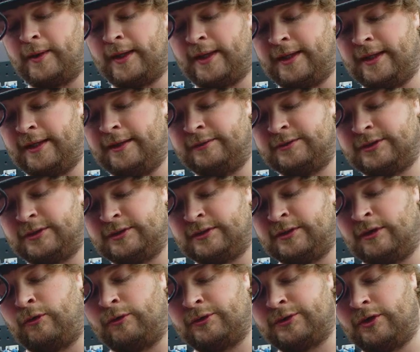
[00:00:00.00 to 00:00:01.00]
back in so
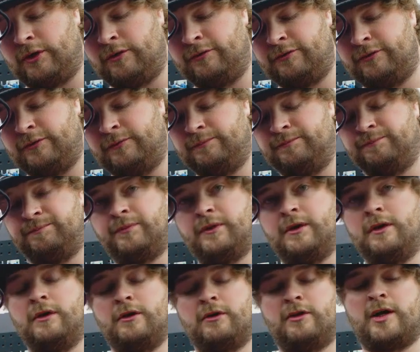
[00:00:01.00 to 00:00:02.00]
it's locked off,
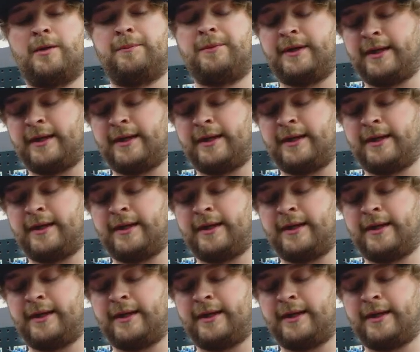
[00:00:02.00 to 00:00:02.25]
grab